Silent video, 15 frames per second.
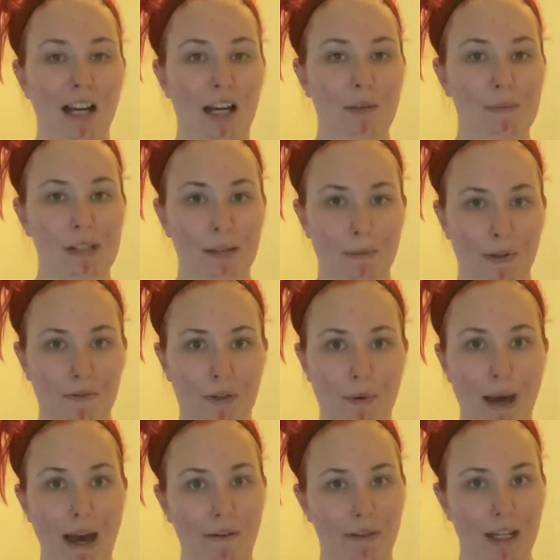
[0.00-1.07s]
Some of you
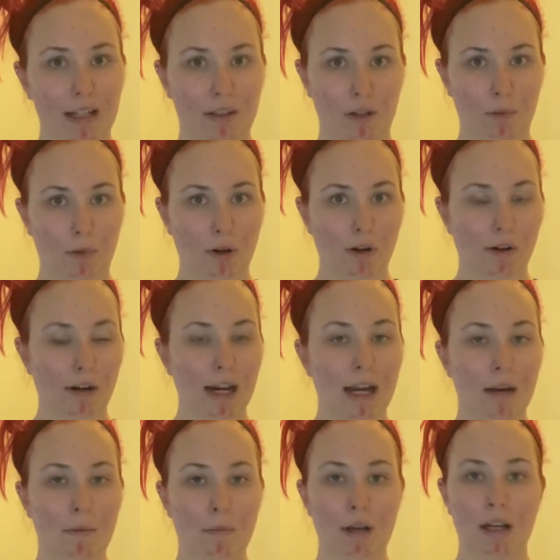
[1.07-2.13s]
have that in your
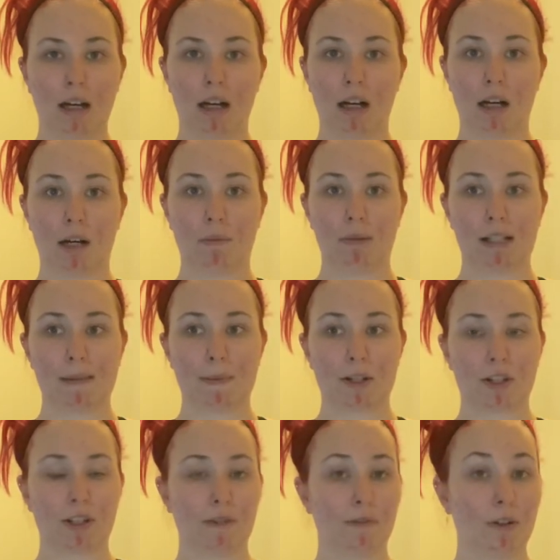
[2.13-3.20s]
program,
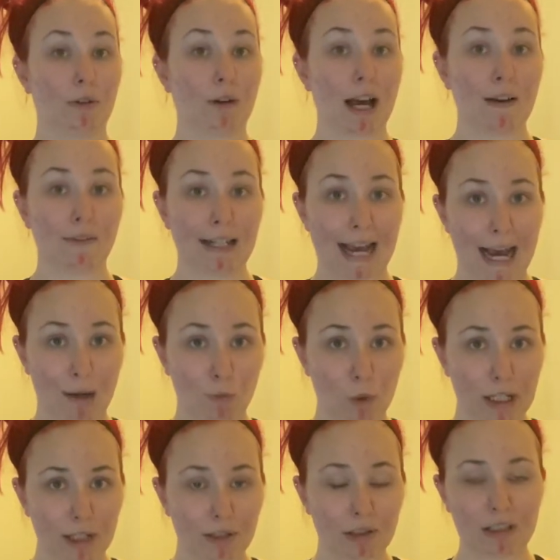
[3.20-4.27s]
especially if you don't have an ab
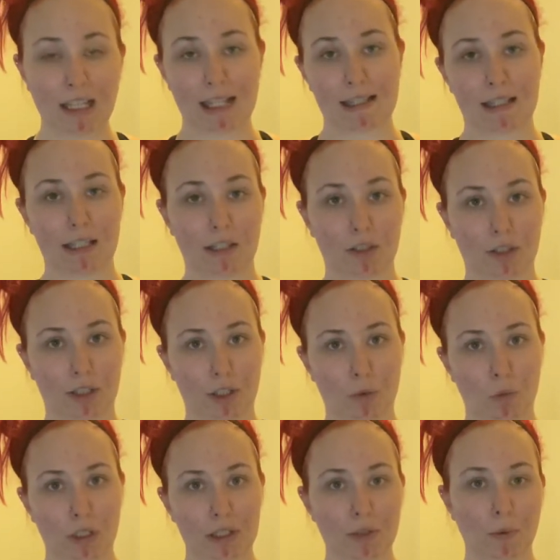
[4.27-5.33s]
wheel. That's another good
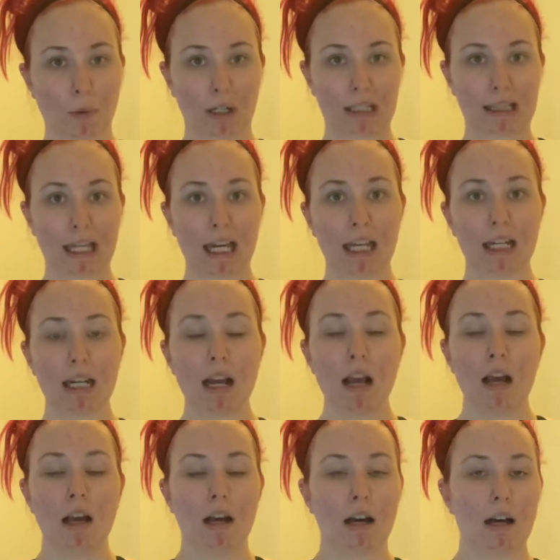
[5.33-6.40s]
one to work that.
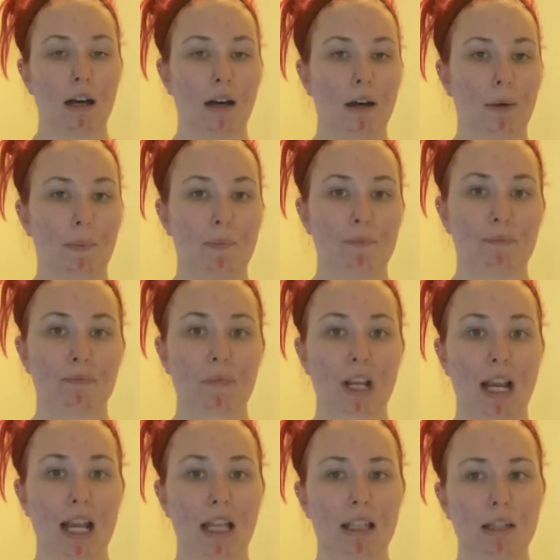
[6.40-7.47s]
And
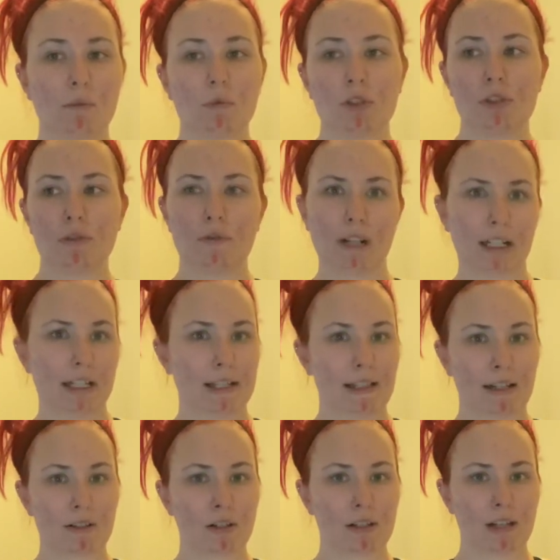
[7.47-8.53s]
then we'll do various
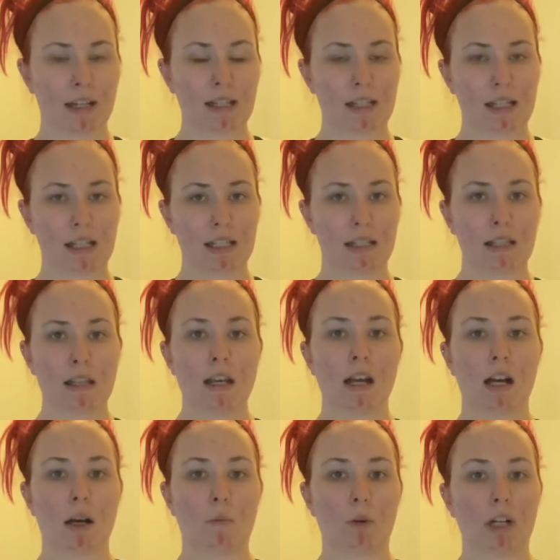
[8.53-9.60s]
exercises.
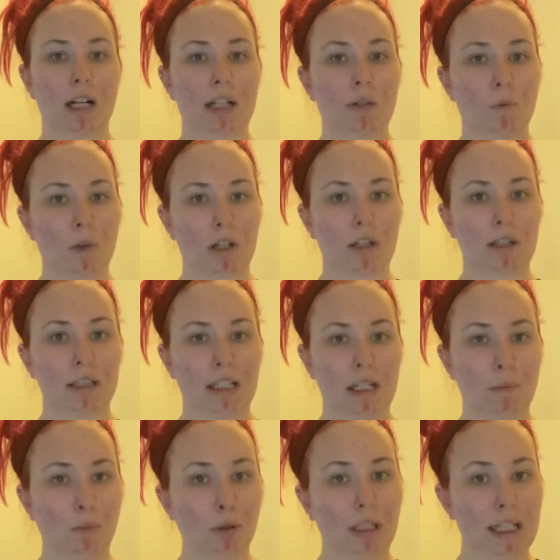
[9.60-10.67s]
We're not going to work on the
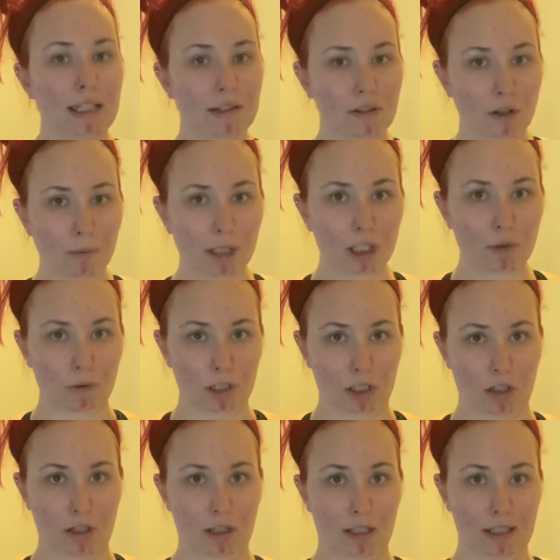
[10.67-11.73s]
obliques so much, which
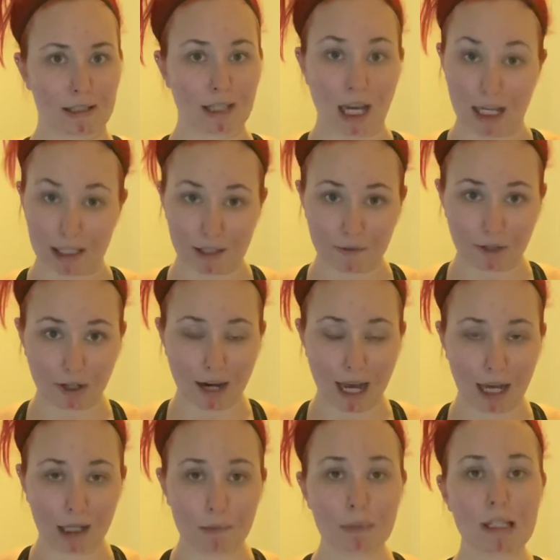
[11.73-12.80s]
are the sides of your
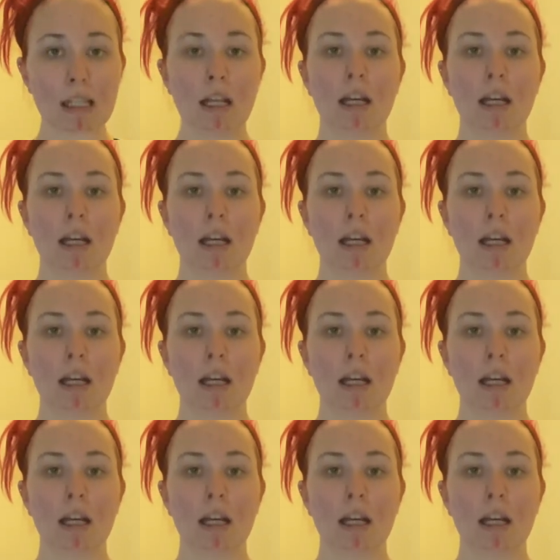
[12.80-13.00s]
abs.